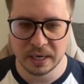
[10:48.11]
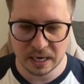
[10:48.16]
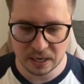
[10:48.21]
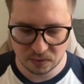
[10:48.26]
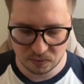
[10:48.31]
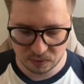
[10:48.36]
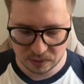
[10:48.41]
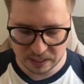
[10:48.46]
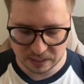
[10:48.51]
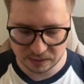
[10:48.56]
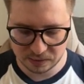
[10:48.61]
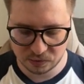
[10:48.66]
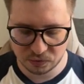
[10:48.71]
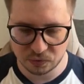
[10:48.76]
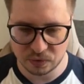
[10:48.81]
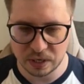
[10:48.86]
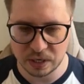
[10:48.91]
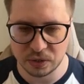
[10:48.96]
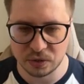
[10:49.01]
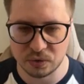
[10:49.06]
Now let's
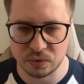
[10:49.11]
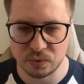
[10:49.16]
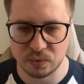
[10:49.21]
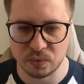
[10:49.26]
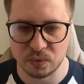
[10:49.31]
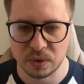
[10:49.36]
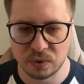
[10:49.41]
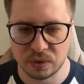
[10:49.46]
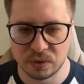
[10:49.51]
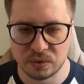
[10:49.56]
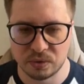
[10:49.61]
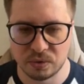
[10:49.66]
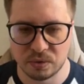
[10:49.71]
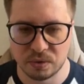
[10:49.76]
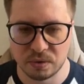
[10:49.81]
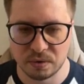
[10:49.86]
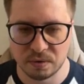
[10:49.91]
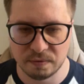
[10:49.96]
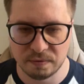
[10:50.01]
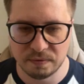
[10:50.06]
try to
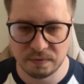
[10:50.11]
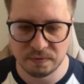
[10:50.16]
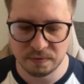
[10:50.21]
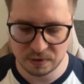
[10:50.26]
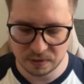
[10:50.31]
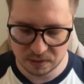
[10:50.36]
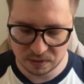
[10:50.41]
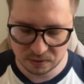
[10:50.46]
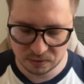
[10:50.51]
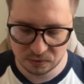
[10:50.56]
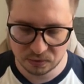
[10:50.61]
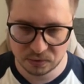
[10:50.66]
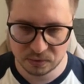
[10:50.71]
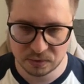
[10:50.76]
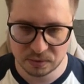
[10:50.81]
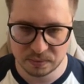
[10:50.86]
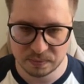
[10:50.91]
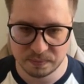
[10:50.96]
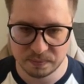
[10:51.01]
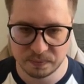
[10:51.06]
return
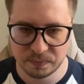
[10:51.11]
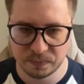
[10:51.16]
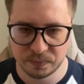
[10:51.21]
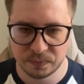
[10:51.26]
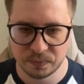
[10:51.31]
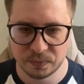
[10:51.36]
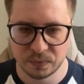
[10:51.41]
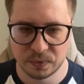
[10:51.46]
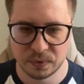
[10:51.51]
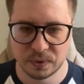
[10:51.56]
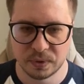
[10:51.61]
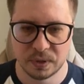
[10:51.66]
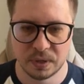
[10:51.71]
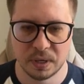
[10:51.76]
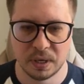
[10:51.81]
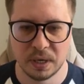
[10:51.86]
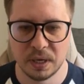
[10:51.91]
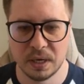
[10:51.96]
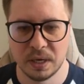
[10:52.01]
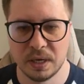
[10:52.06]
false,
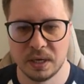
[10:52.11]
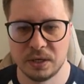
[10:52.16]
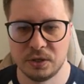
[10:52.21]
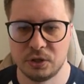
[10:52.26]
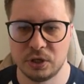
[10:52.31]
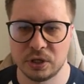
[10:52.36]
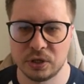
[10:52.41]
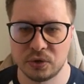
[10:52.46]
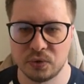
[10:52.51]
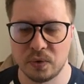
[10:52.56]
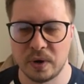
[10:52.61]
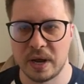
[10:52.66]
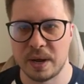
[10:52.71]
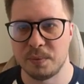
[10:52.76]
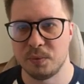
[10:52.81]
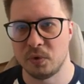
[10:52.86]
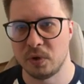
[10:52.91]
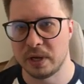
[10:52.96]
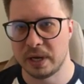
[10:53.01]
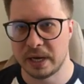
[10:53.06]
just to
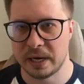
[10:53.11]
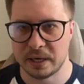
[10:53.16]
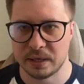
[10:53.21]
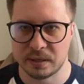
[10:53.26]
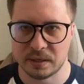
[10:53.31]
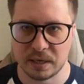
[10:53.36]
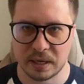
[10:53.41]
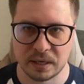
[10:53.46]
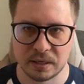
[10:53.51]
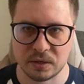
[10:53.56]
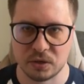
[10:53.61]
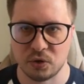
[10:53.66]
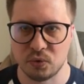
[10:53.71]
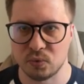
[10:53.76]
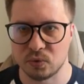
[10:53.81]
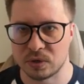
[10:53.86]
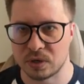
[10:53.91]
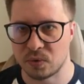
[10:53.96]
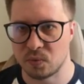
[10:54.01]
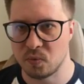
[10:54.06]
emulate that
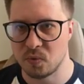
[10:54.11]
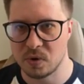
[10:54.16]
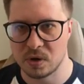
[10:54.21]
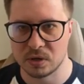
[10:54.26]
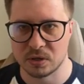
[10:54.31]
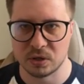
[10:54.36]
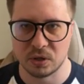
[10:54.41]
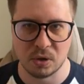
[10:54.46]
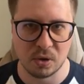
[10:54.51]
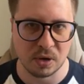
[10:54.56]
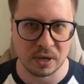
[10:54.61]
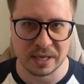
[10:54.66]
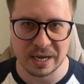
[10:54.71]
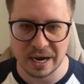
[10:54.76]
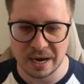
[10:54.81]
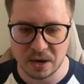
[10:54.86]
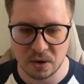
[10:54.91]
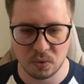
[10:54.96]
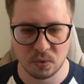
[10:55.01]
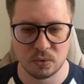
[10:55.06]
user was logged
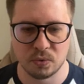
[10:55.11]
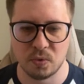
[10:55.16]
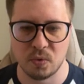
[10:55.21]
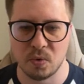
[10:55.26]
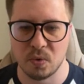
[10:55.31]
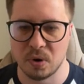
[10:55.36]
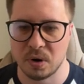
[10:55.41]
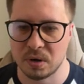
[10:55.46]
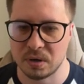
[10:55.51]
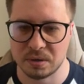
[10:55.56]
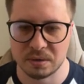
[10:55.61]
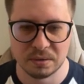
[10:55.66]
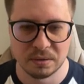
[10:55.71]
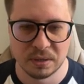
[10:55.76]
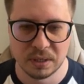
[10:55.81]
out or